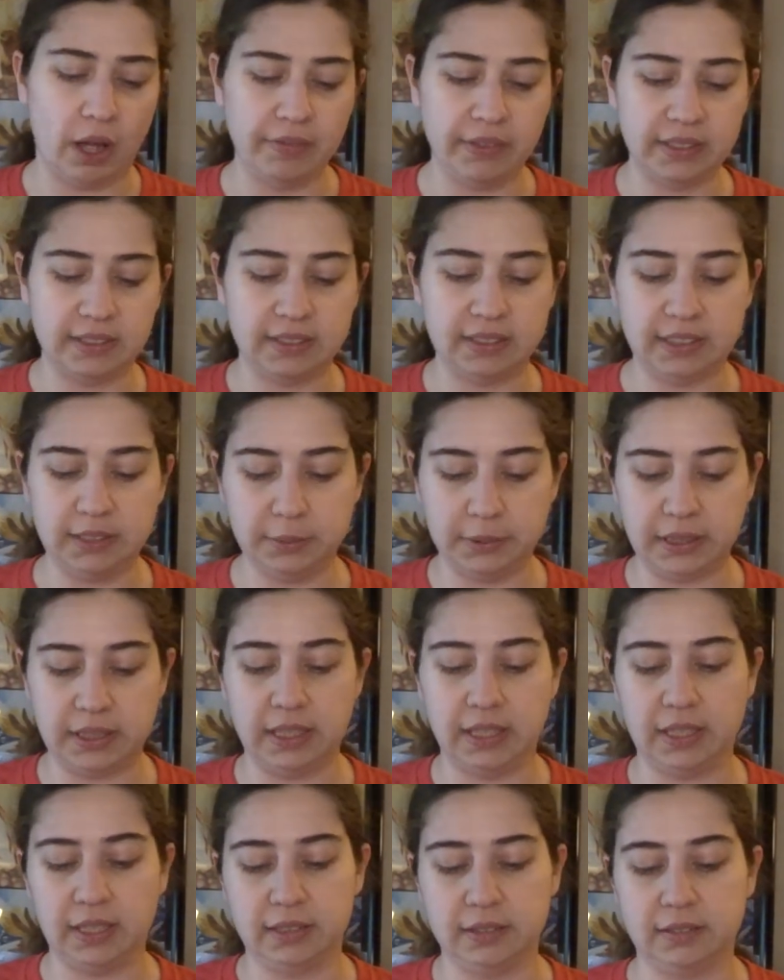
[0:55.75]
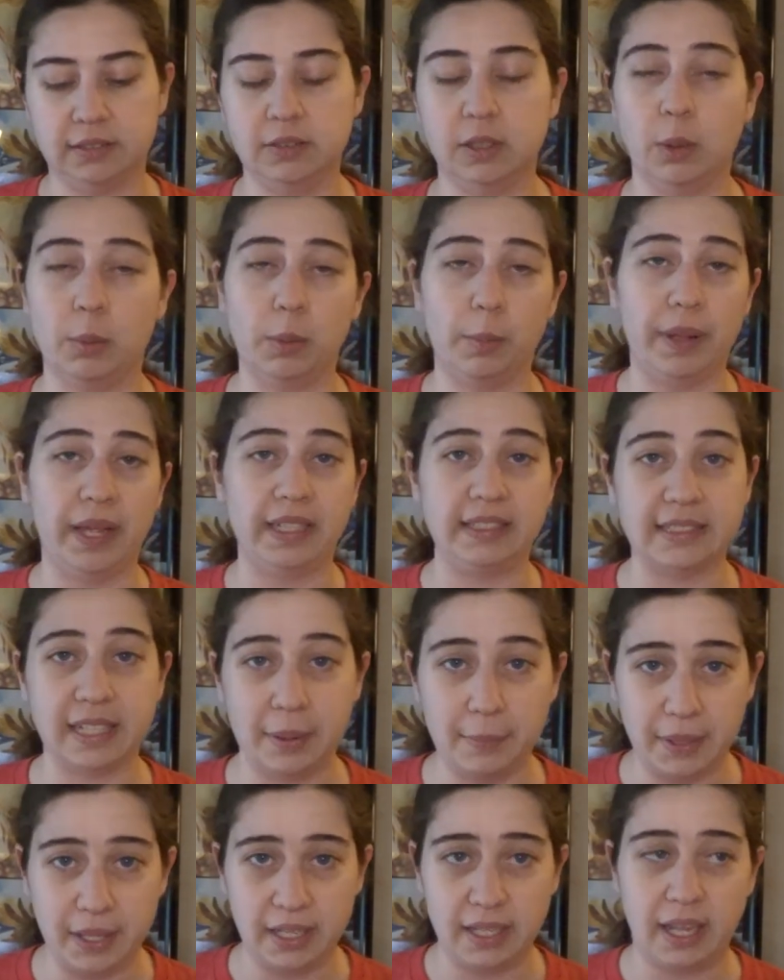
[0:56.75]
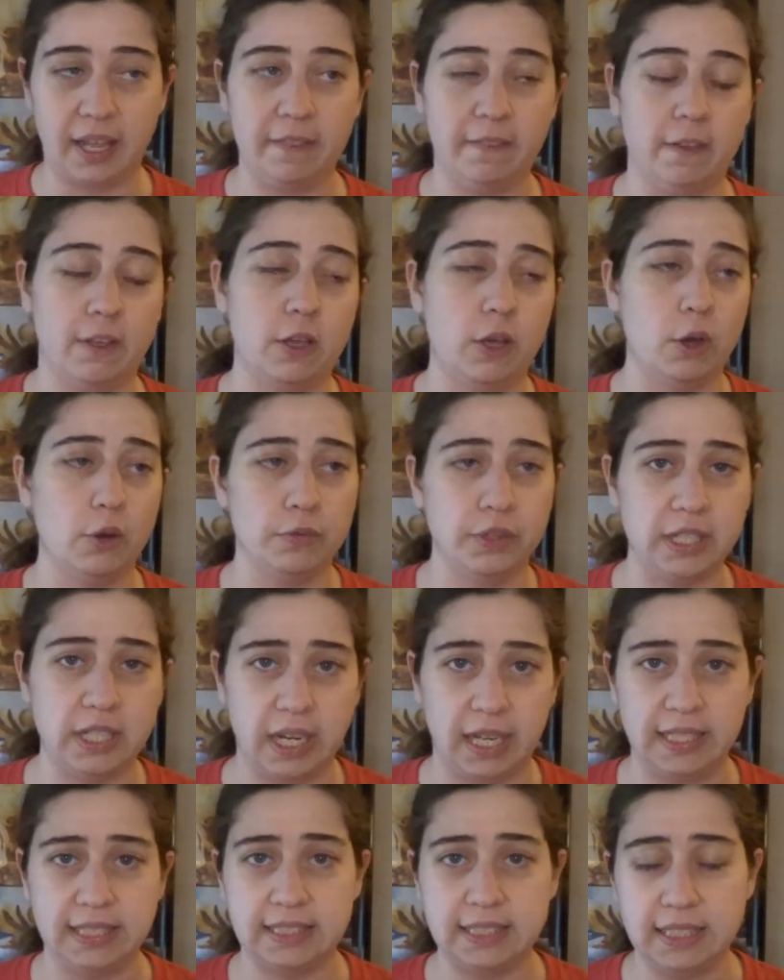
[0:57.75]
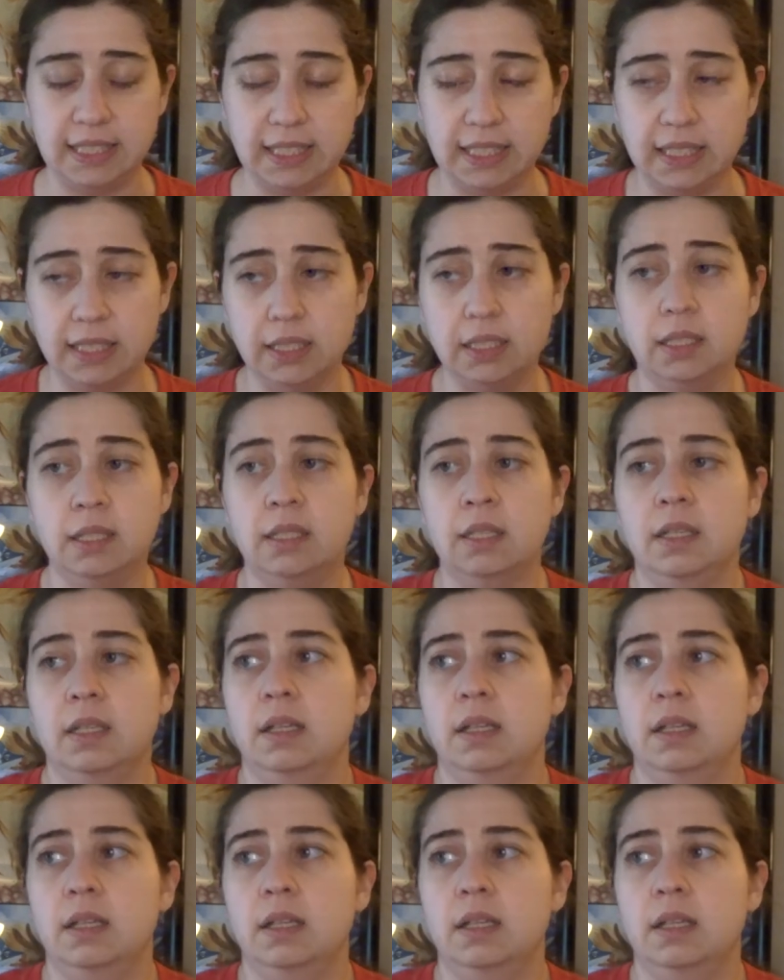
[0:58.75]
obviously with the global pandemic and the COVID-19,